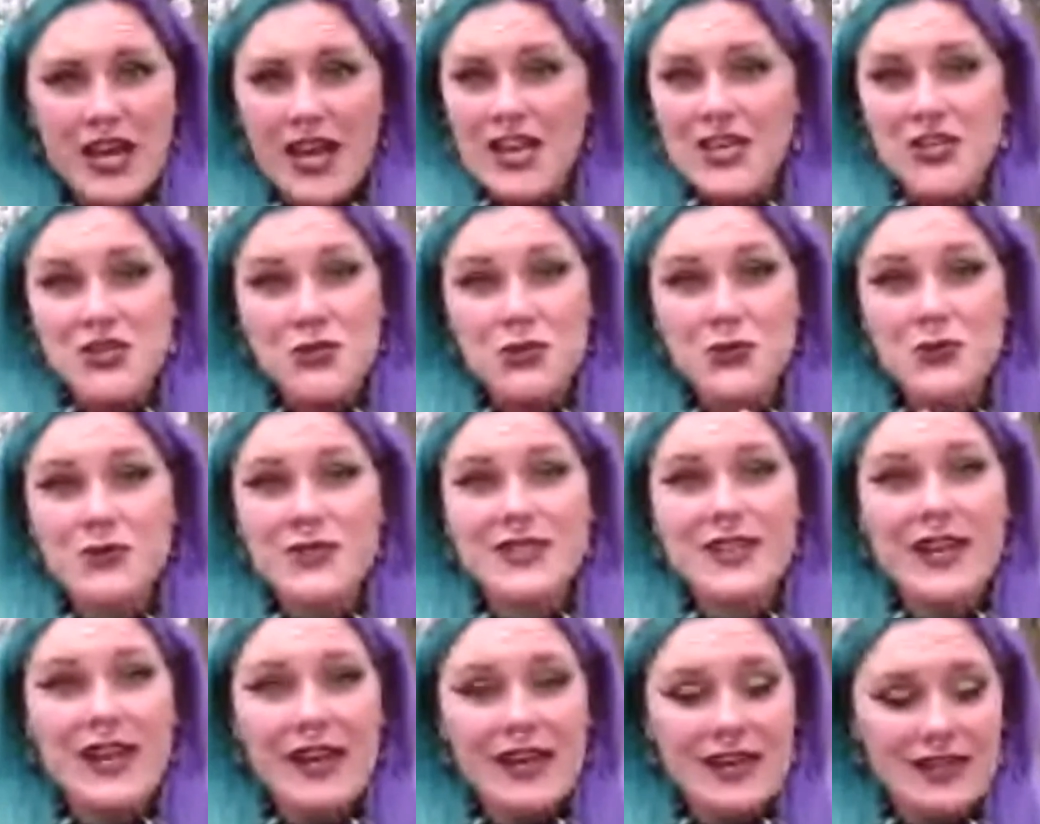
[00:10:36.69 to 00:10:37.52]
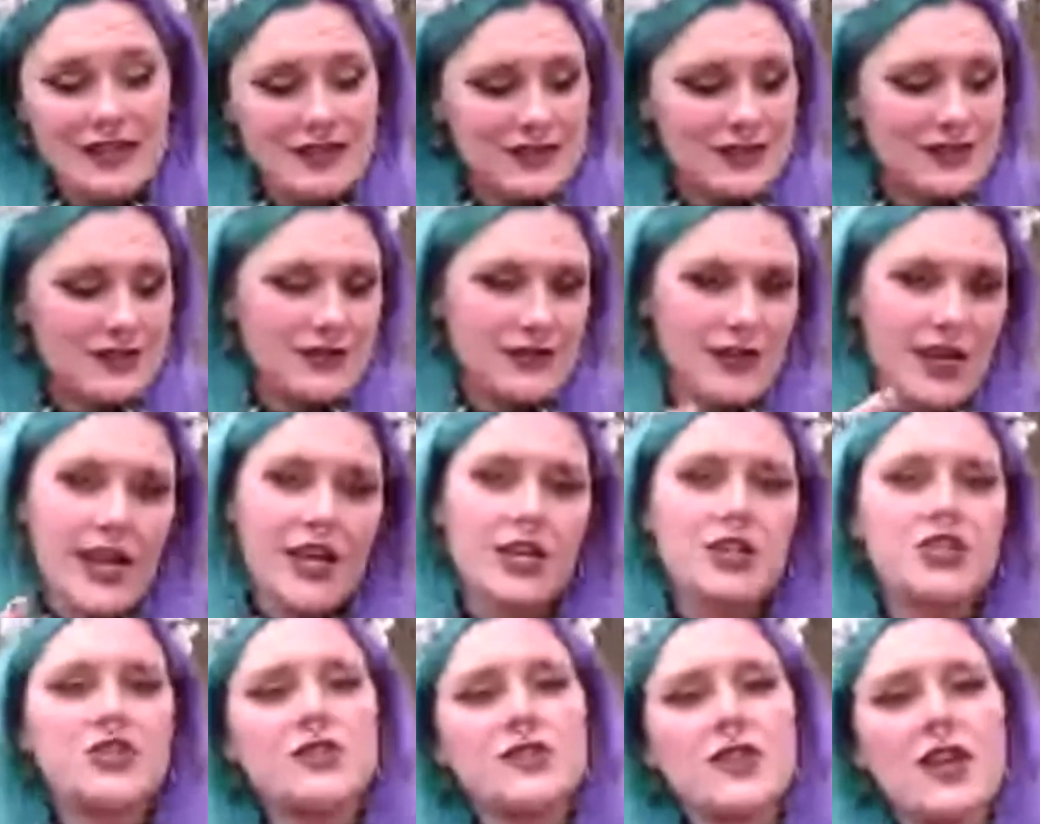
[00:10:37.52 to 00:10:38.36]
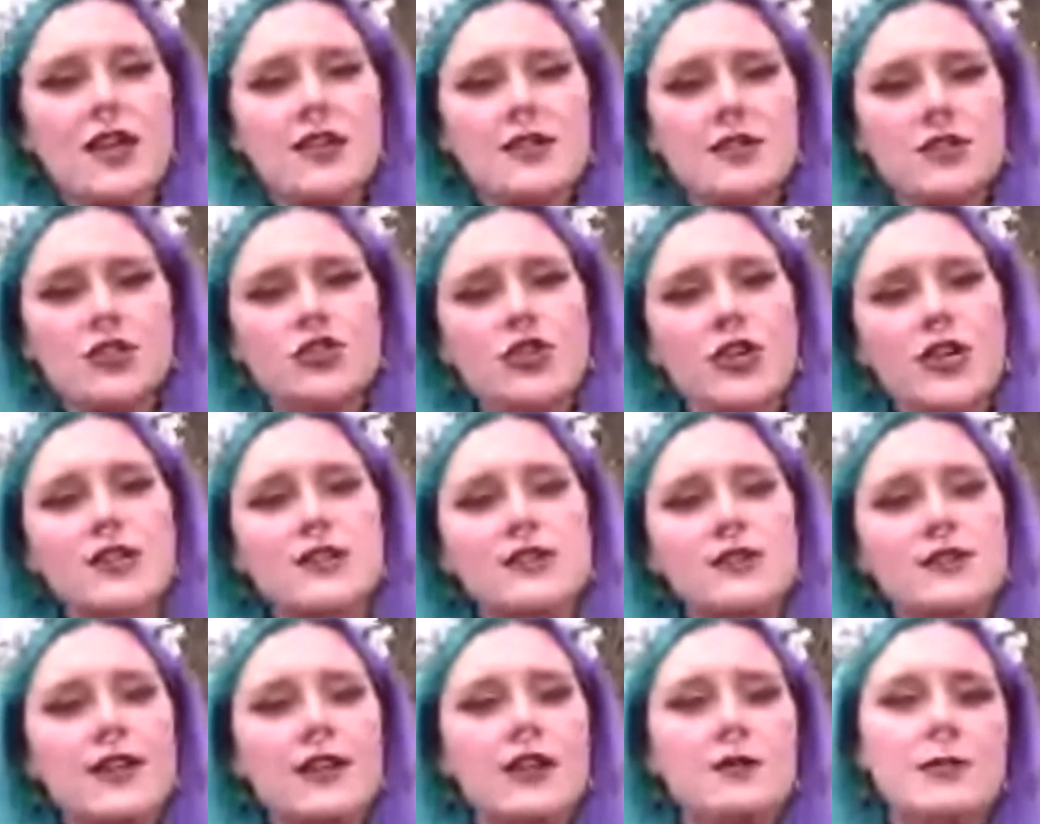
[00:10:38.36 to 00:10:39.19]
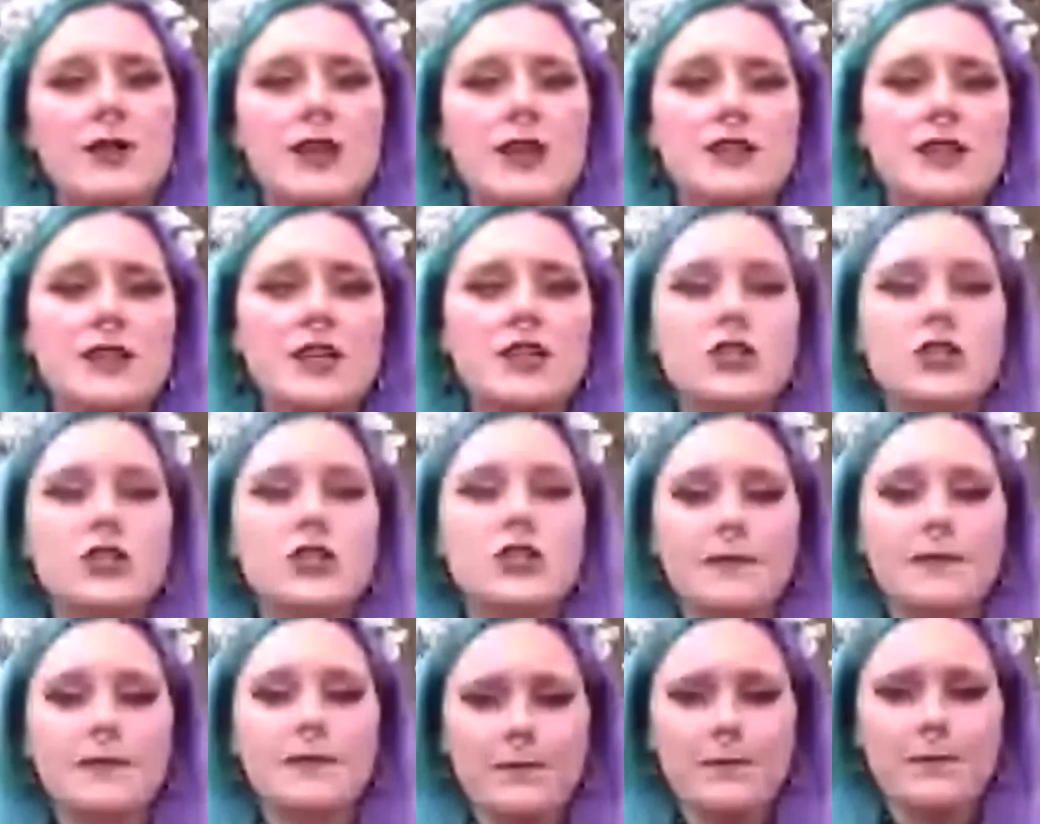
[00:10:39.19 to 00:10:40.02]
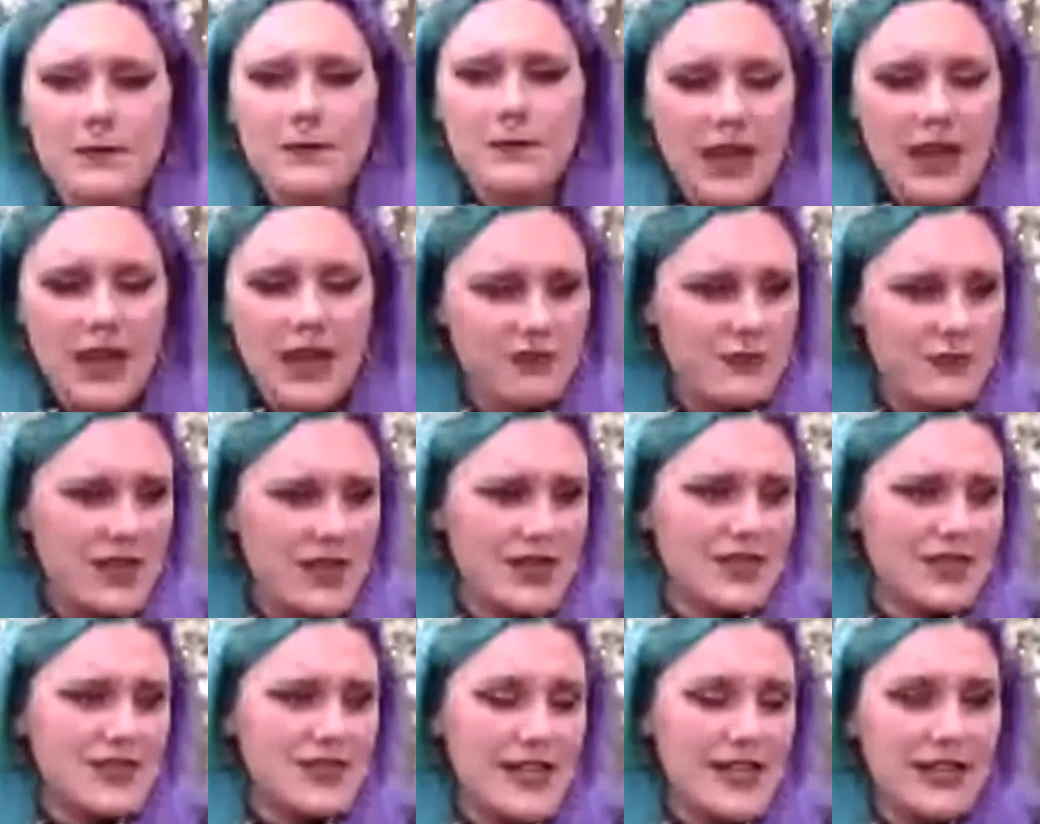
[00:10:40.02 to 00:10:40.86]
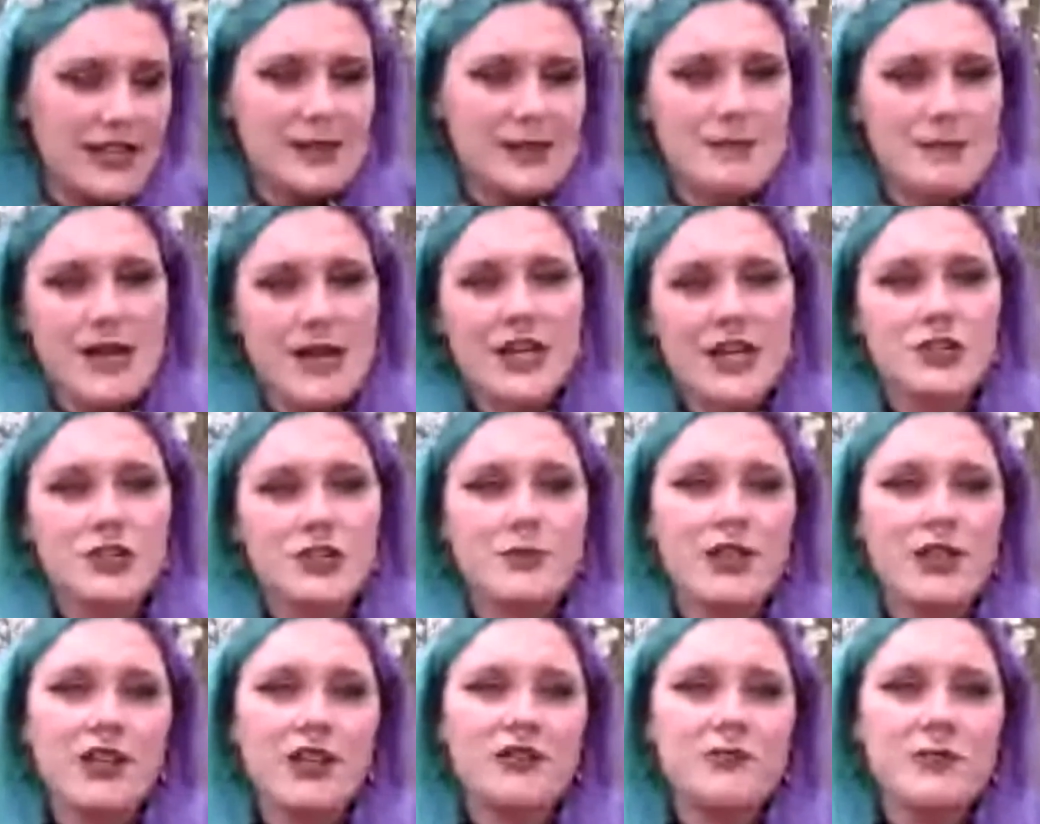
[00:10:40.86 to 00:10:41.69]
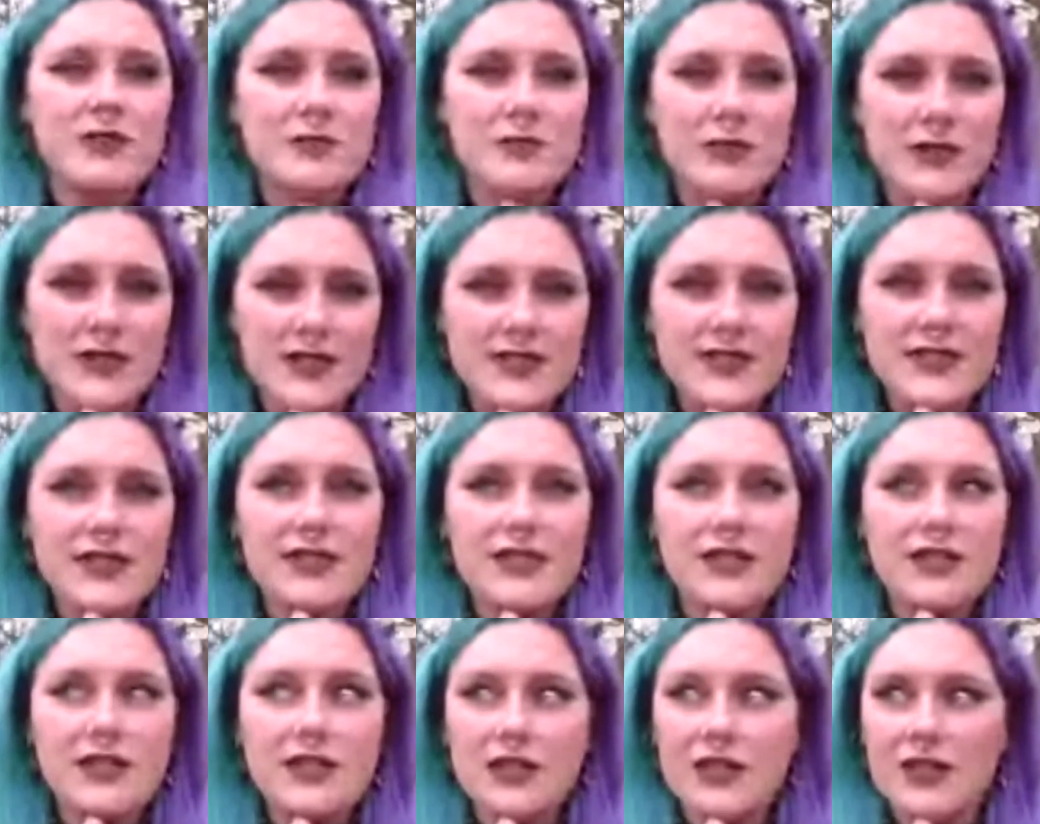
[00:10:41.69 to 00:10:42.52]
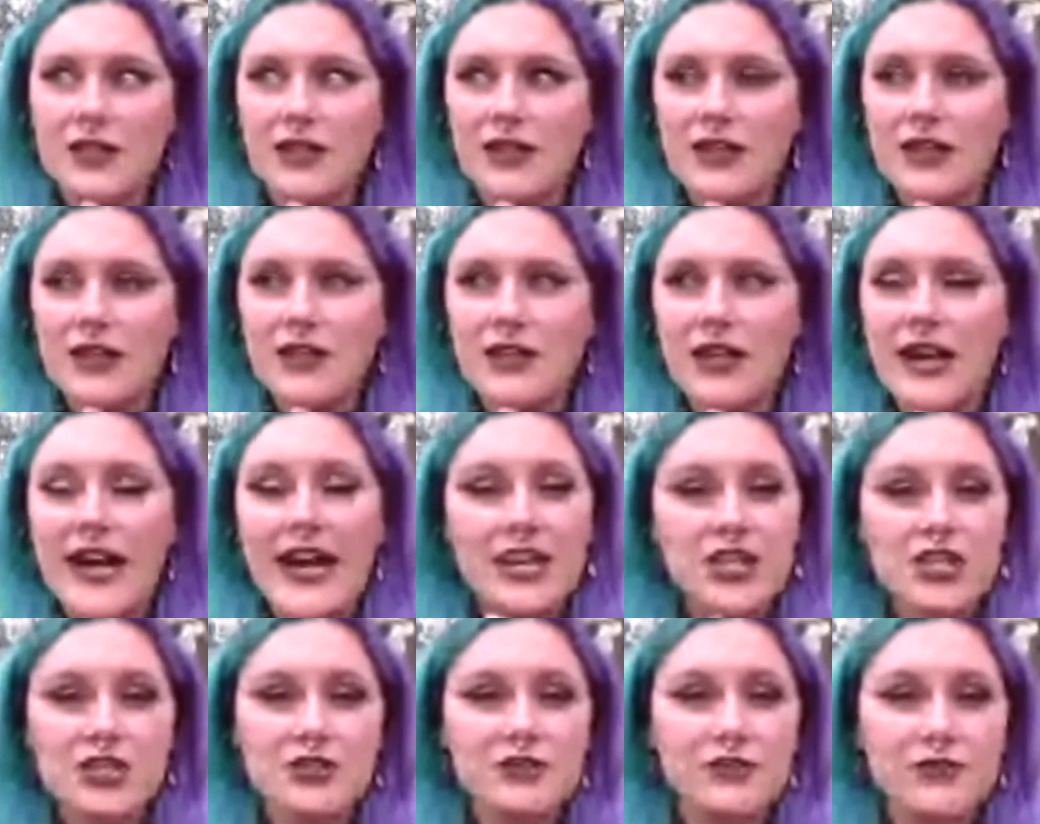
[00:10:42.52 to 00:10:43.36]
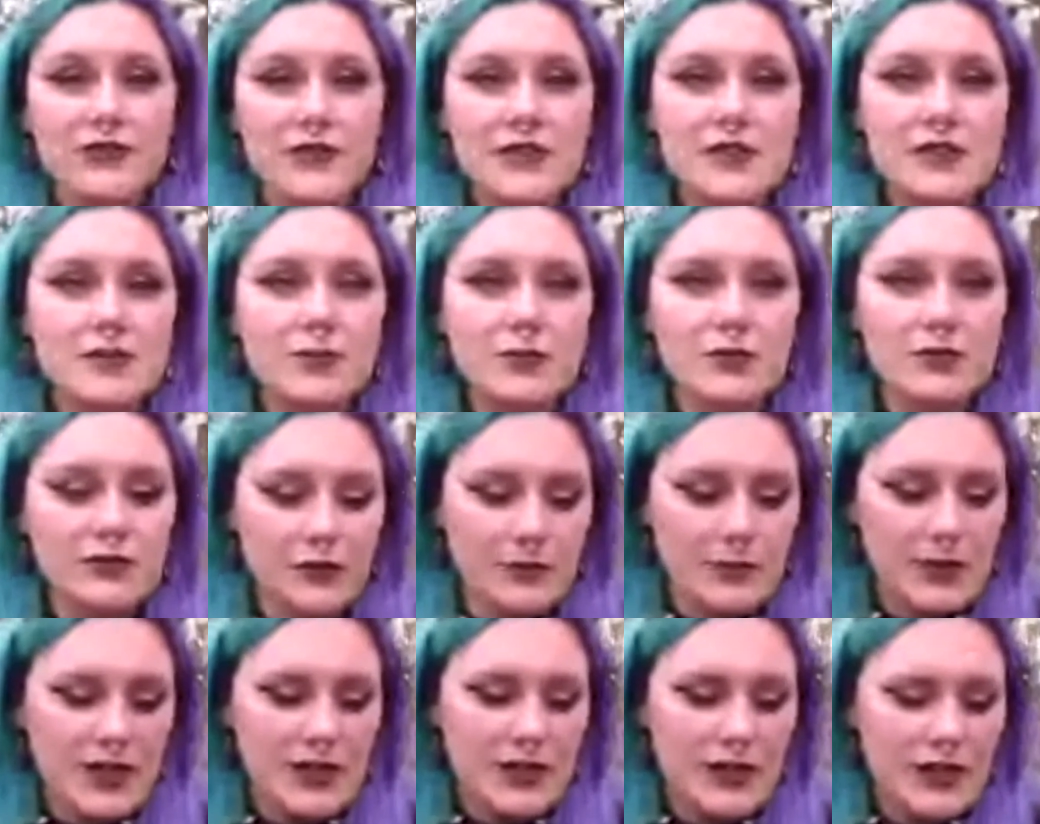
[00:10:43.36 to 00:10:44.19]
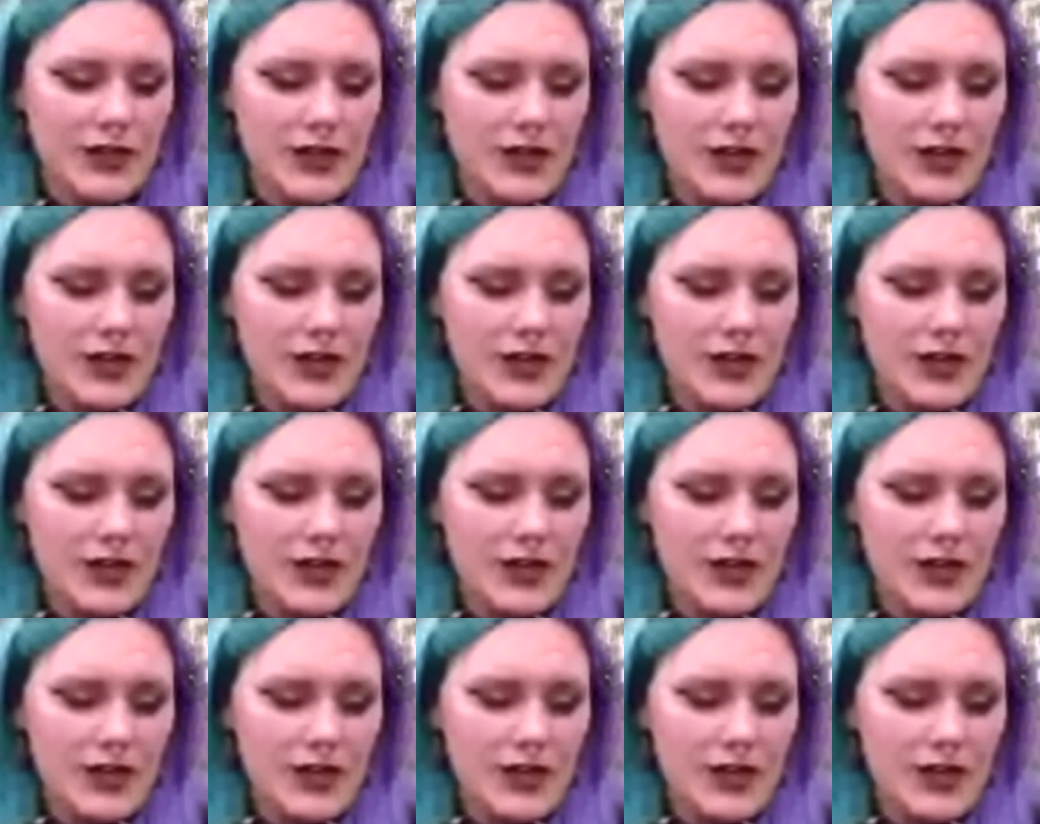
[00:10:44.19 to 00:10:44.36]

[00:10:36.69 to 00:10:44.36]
And to date, exercise and transcendental meditation have made daily management of BPD actually feasible for me.